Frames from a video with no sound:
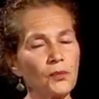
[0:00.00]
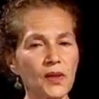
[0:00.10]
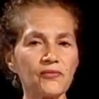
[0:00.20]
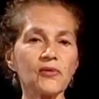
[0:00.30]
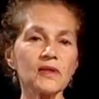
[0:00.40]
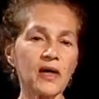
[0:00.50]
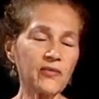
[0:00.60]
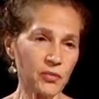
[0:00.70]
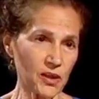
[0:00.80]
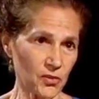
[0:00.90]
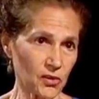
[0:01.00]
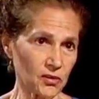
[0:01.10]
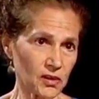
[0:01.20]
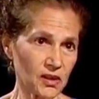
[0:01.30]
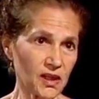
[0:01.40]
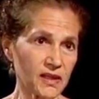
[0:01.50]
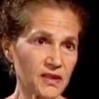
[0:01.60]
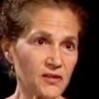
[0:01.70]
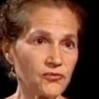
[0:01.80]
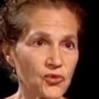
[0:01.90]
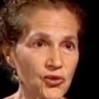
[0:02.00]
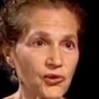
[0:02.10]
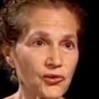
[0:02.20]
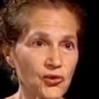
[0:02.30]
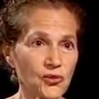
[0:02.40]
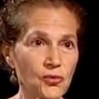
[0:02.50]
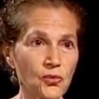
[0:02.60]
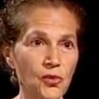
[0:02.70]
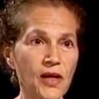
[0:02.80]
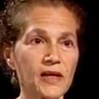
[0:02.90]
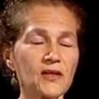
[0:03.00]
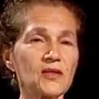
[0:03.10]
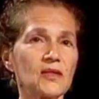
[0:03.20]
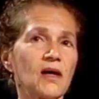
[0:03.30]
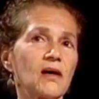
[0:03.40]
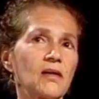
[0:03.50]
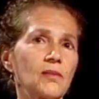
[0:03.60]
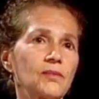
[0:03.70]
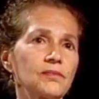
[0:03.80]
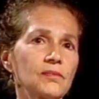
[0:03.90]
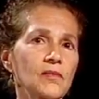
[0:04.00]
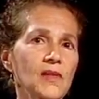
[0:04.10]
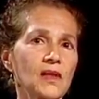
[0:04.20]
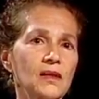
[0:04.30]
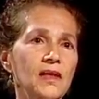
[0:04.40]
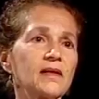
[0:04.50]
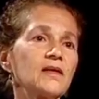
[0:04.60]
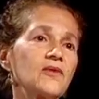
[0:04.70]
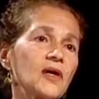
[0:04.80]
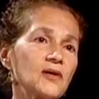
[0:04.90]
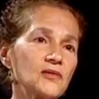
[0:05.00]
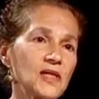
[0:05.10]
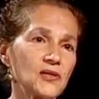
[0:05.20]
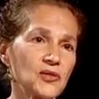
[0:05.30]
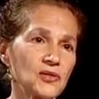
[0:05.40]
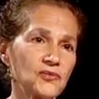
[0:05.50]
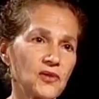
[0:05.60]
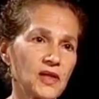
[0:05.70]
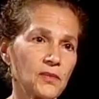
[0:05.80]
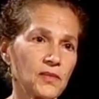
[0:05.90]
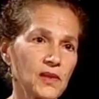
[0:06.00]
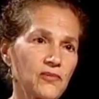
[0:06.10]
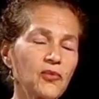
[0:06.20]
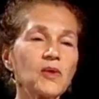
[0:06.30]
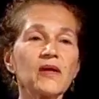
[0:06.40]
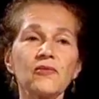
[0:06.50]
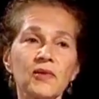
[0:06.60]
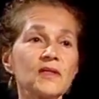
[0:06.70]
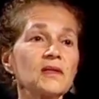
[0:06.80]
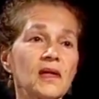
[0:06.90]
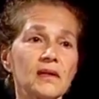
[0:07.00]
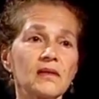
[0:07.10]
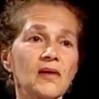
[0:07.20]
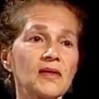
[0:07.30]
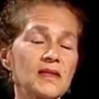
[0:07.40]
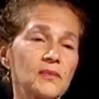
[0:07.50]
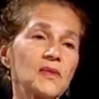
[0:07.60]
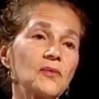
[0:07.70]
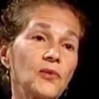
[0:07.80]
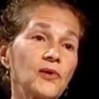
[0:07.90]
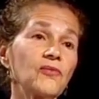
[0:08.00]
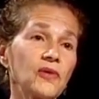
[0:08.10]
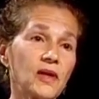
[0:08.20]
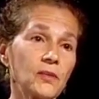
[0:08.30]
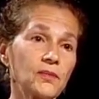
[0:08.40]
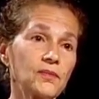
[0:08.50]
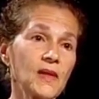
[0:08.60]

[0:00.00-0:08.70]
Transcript: But for a lot of people, the idea of church has negative connotations for them. For whatever reason, that concept didn't work for them.